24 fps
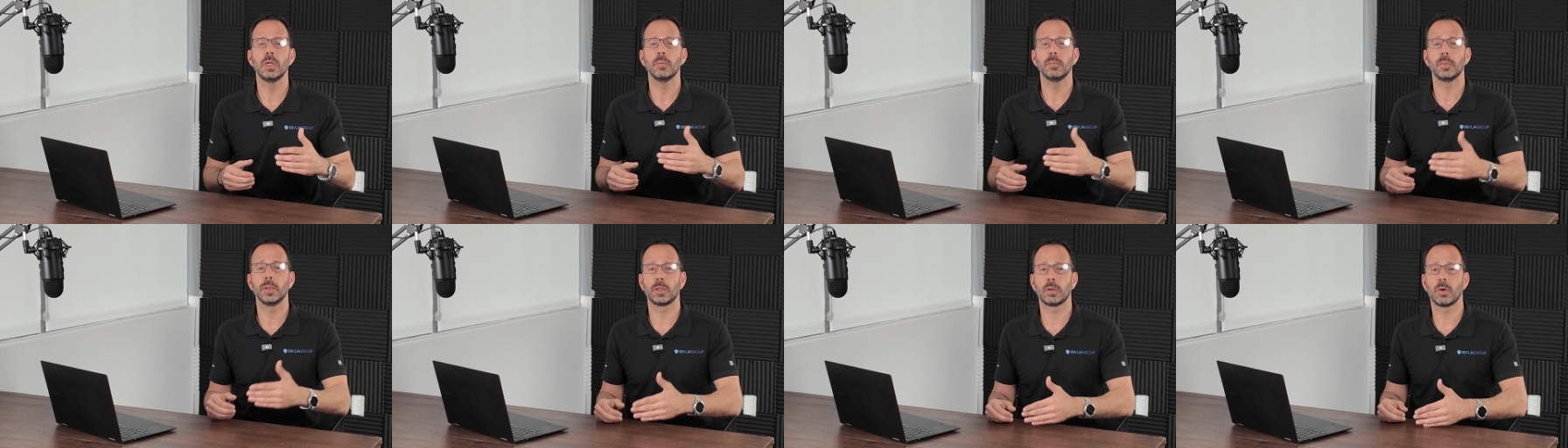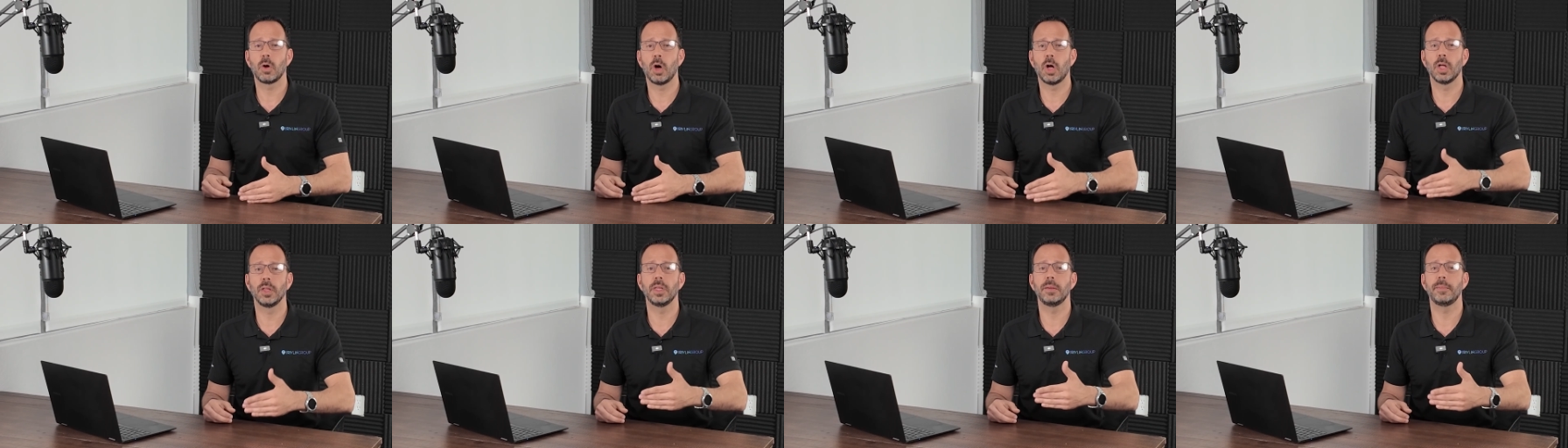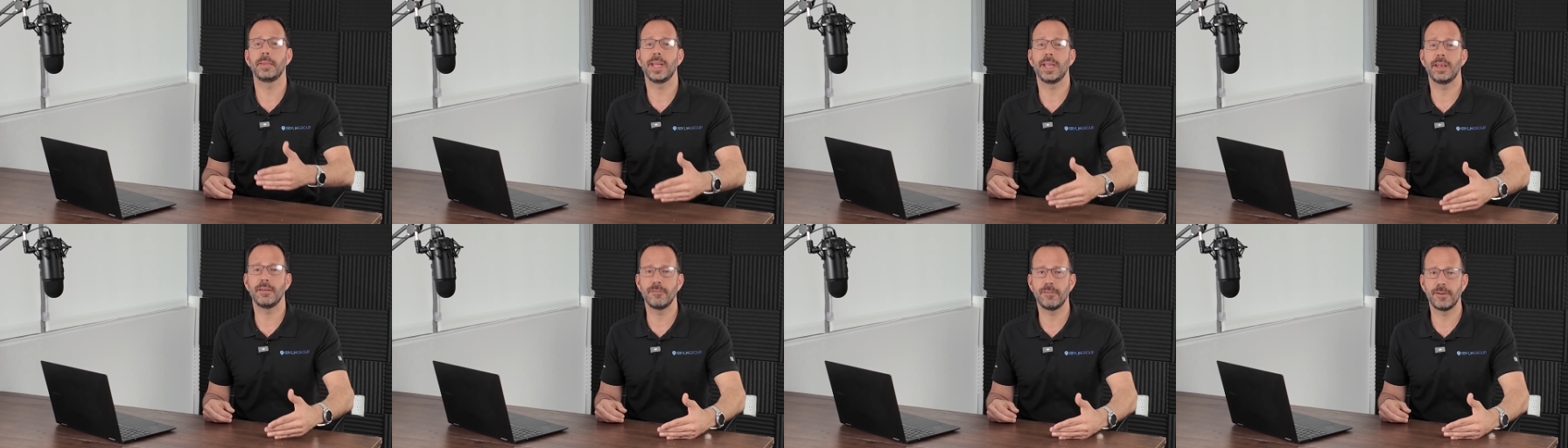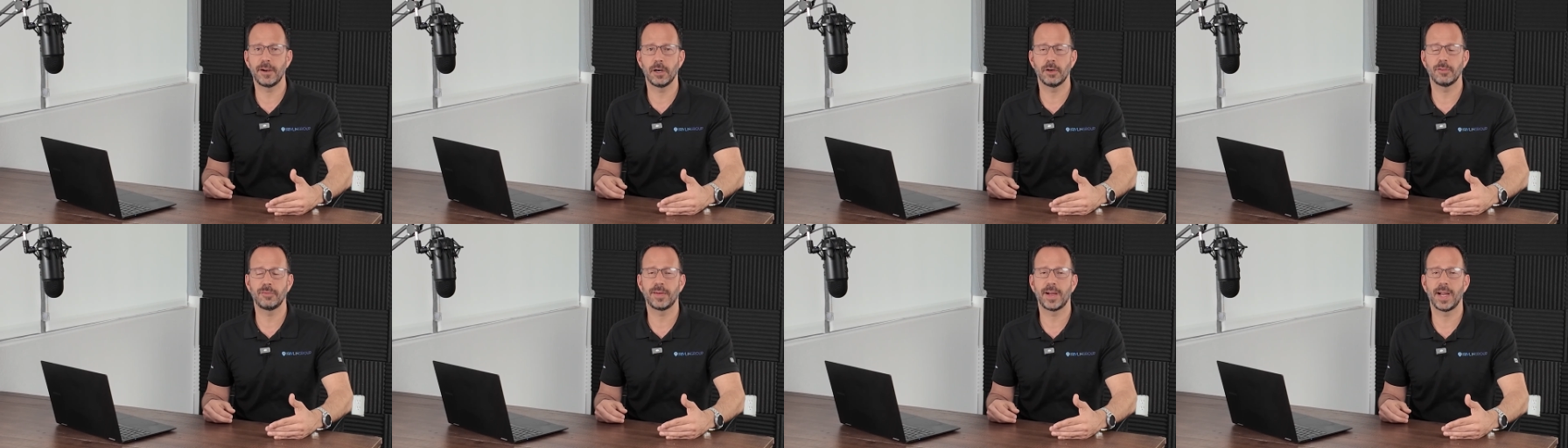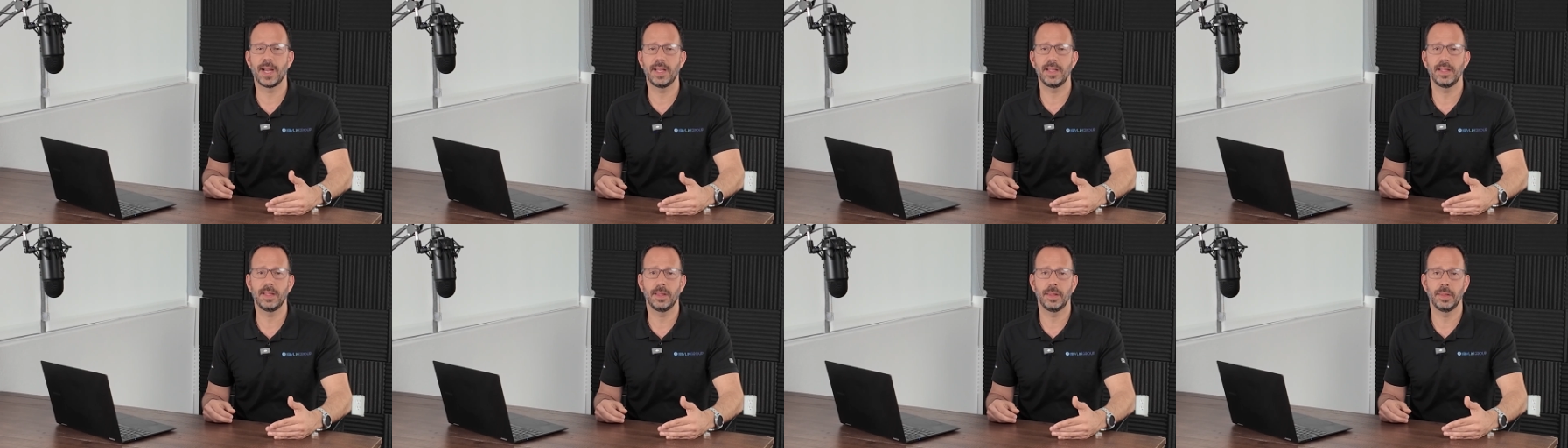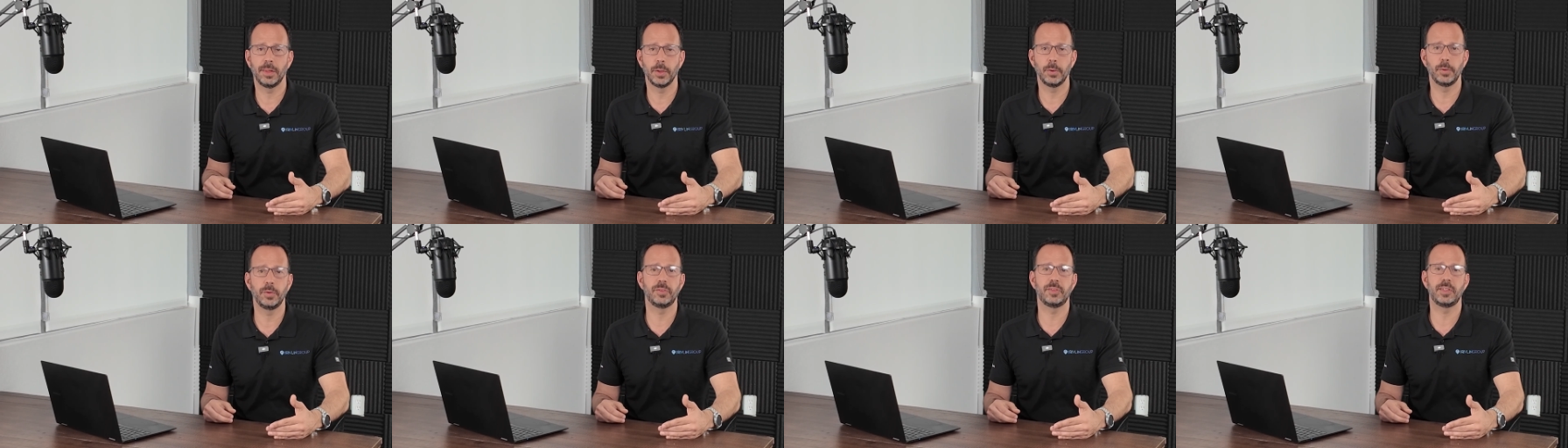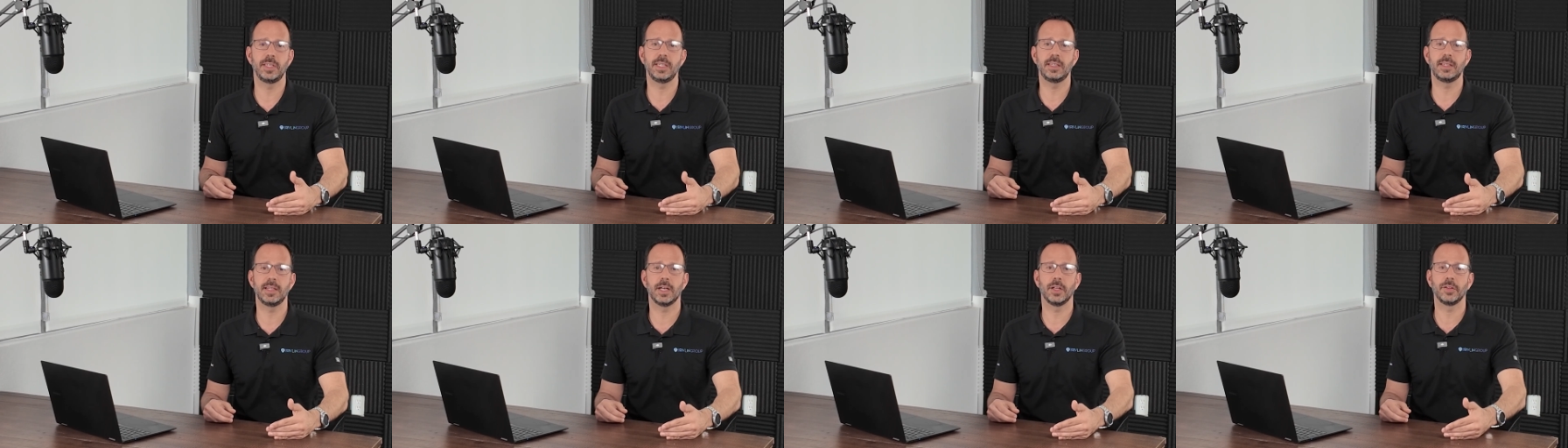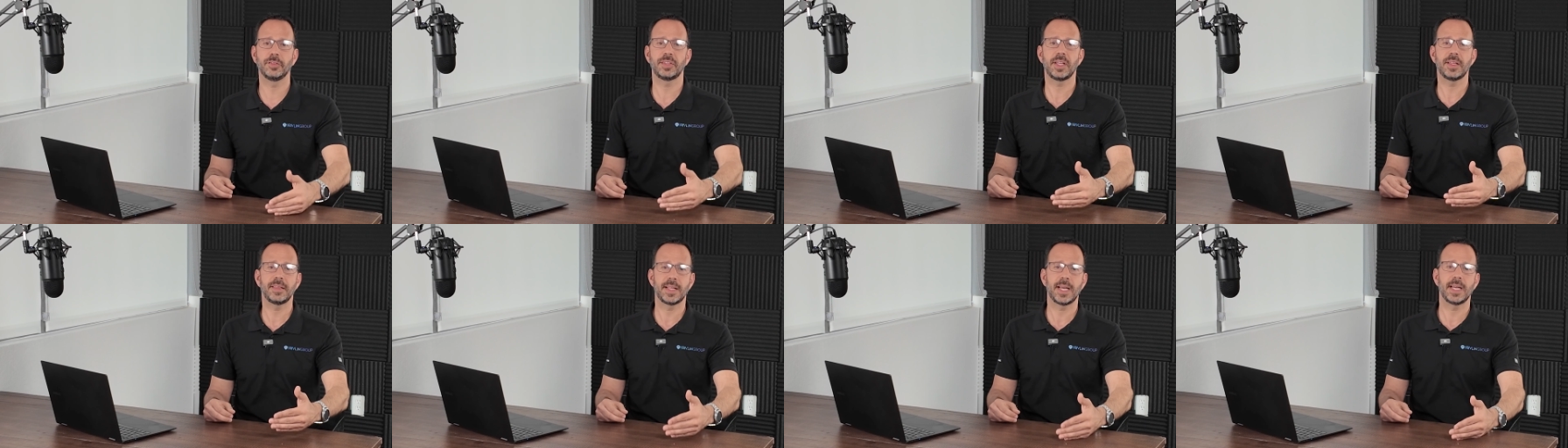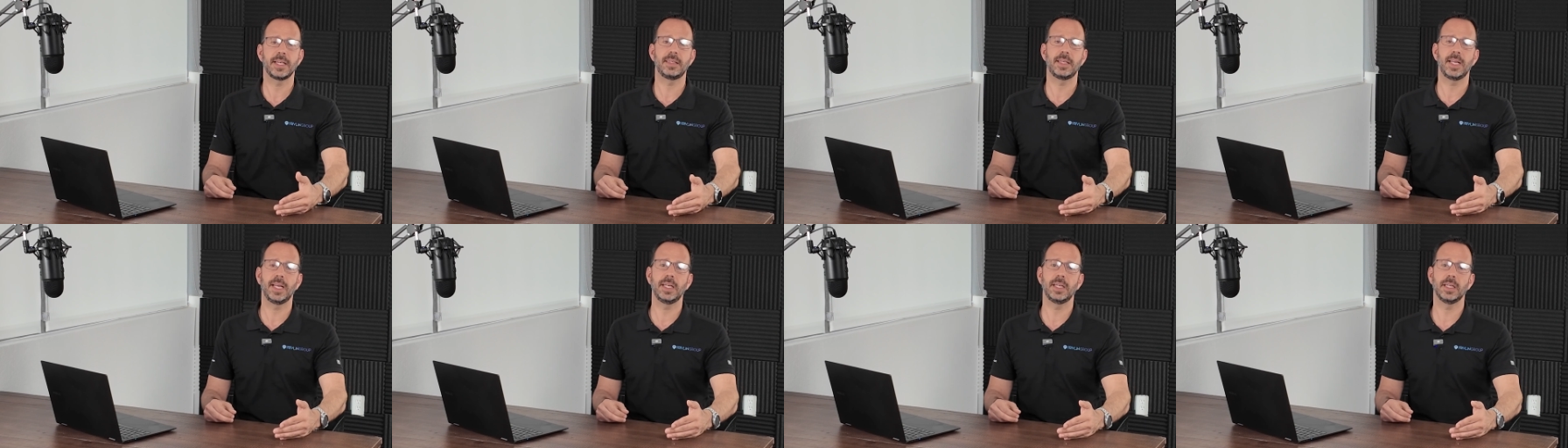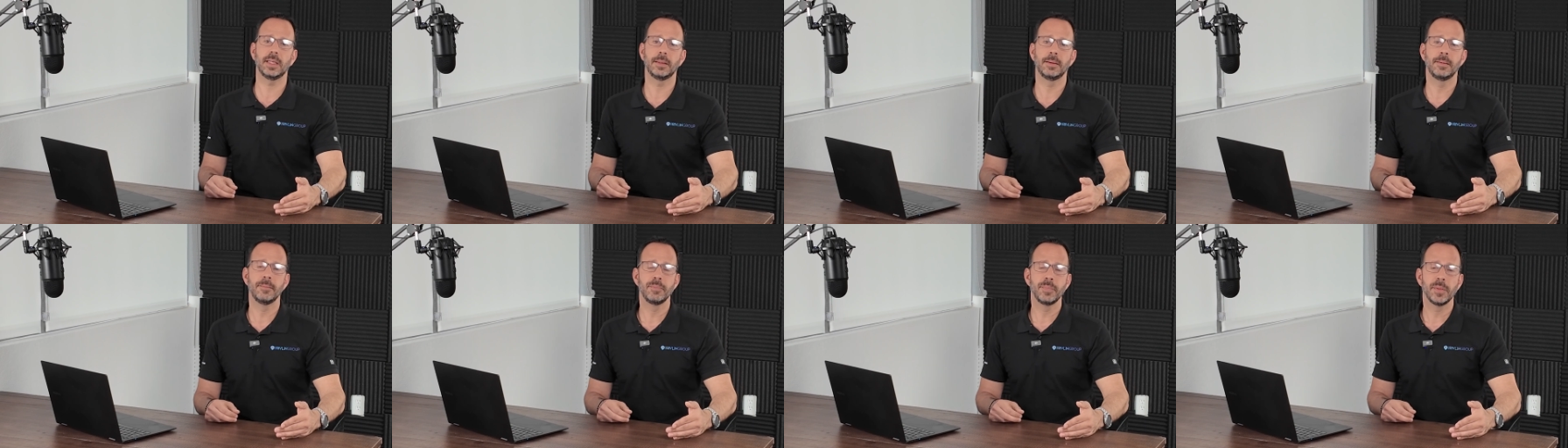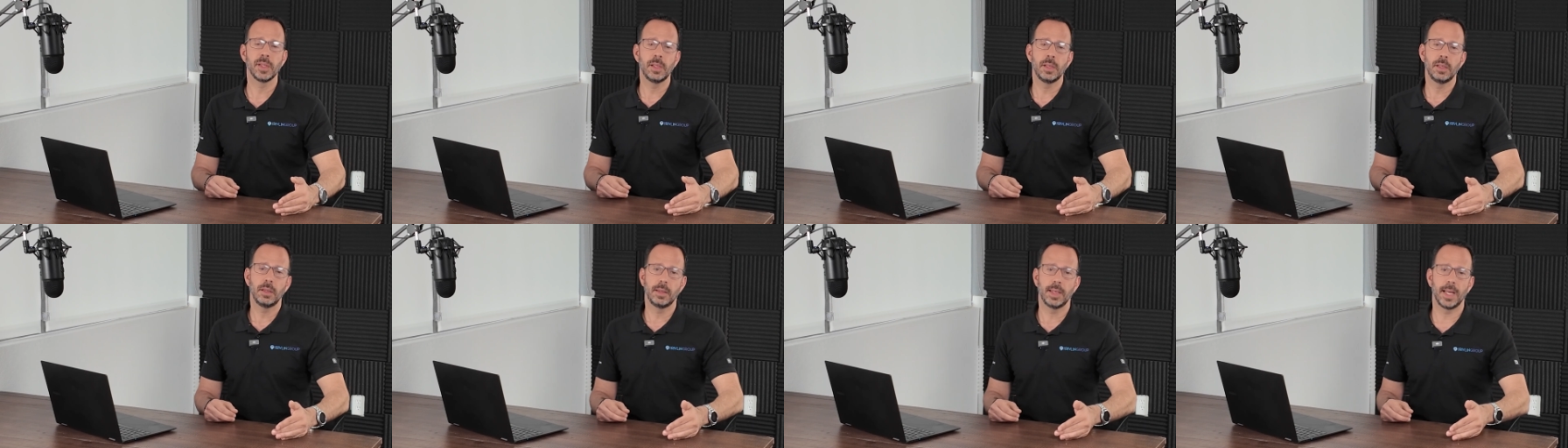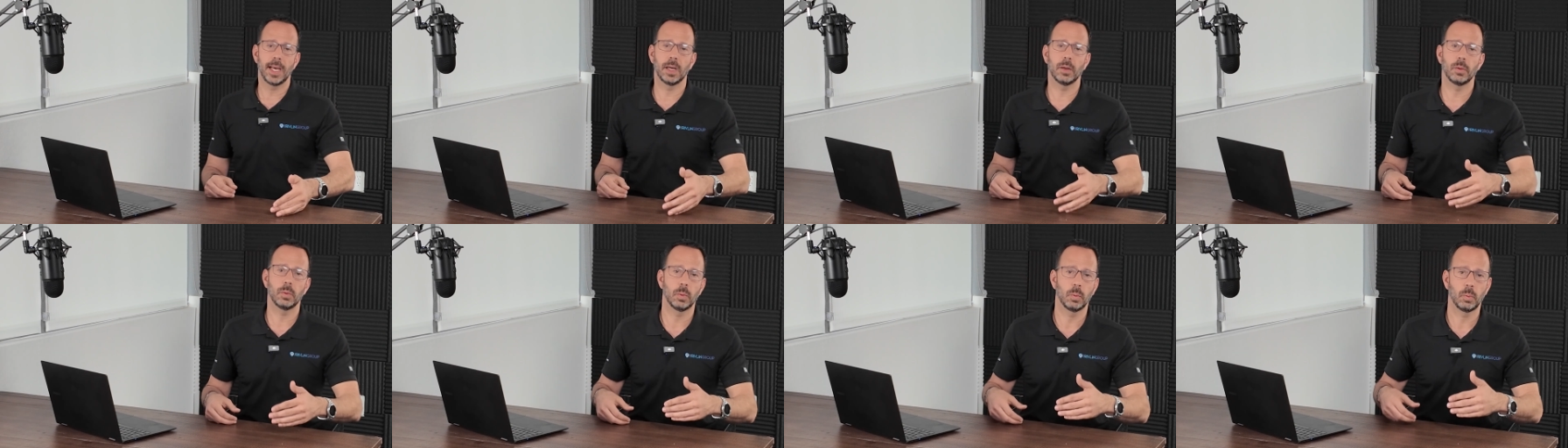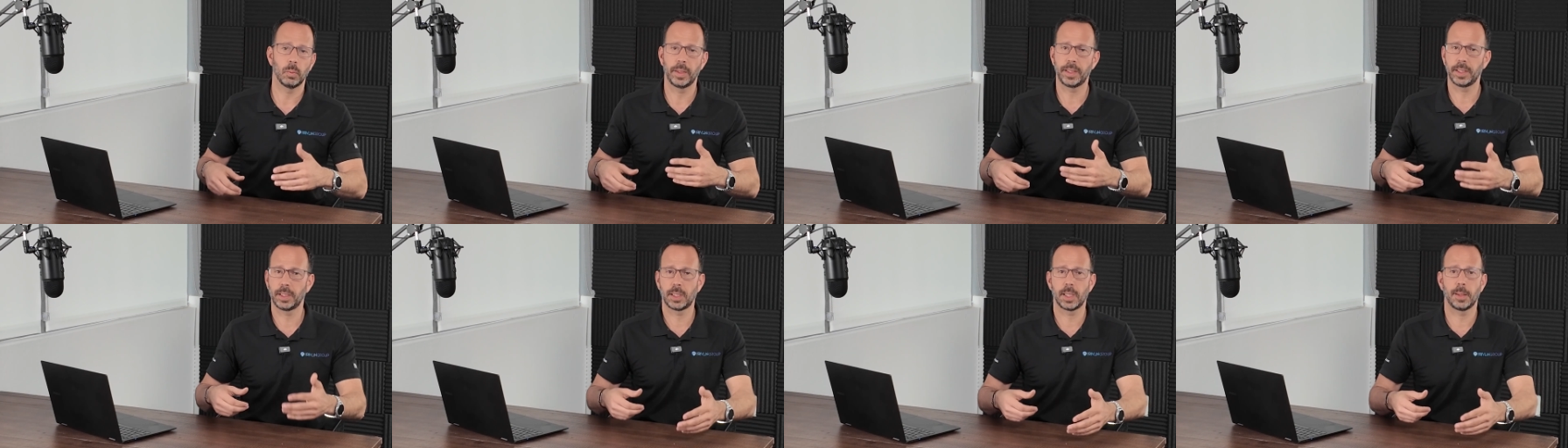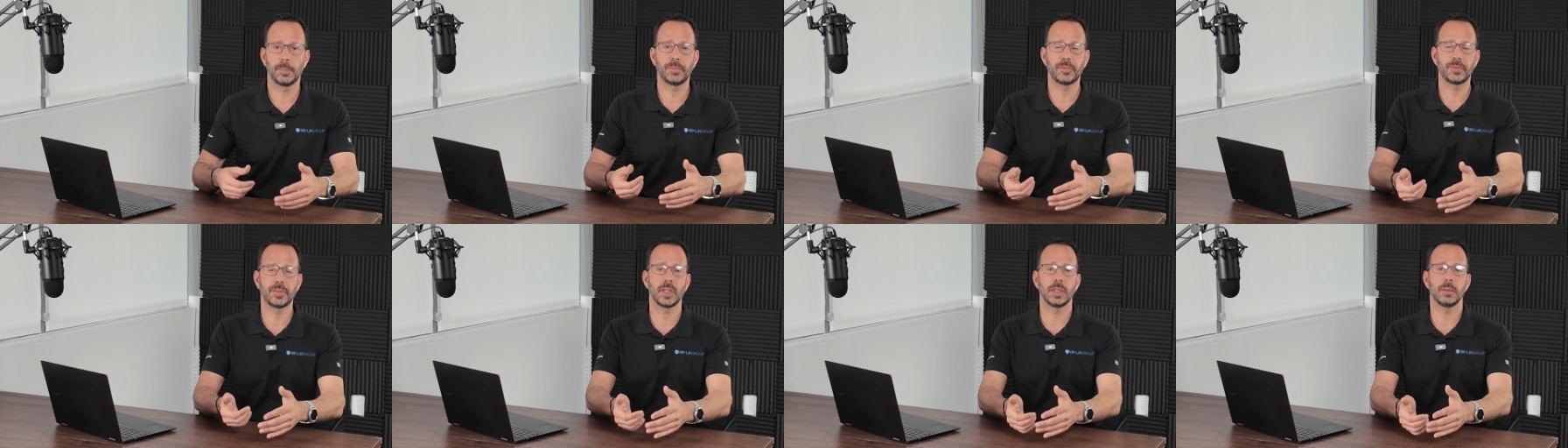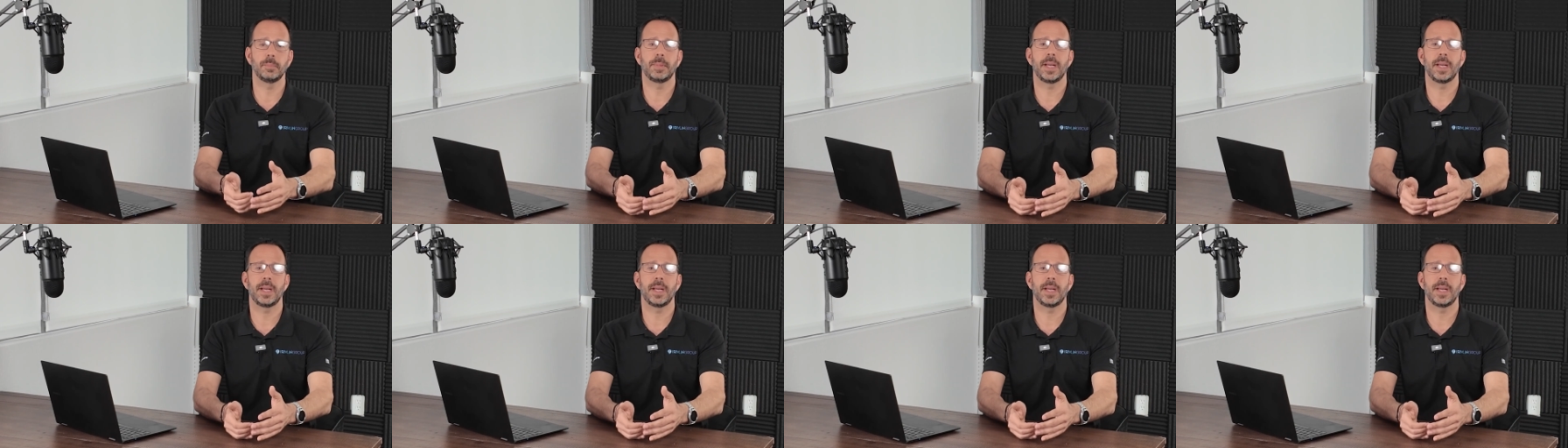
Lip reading: but call them and verify those details and that data. Now, when it comes to the